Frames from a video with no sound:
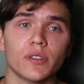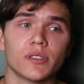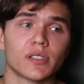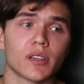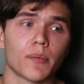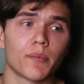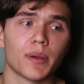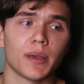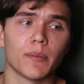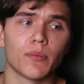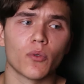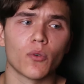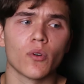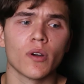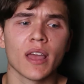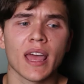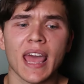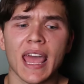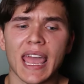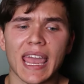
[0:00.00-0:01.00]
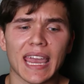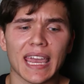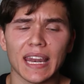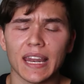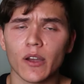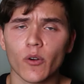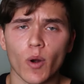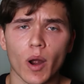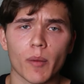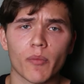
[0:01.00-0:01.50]
Some people
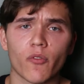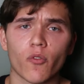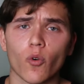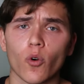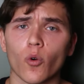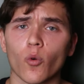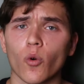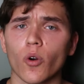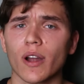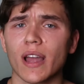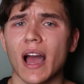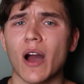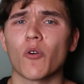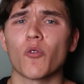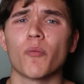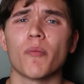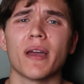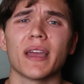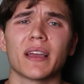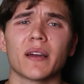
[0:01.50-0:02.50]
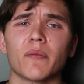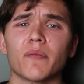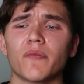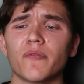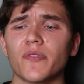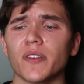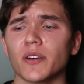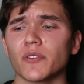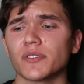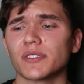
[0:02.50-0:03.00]
eating right before a workout will make them
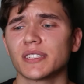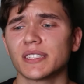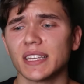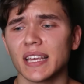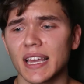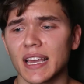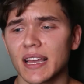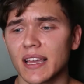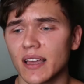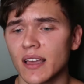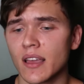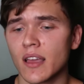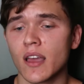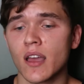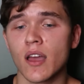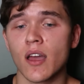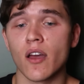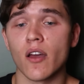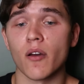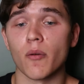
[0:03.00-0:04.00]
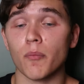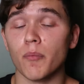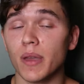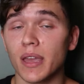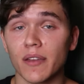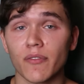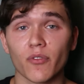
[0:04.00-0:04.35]
feel sick. Me,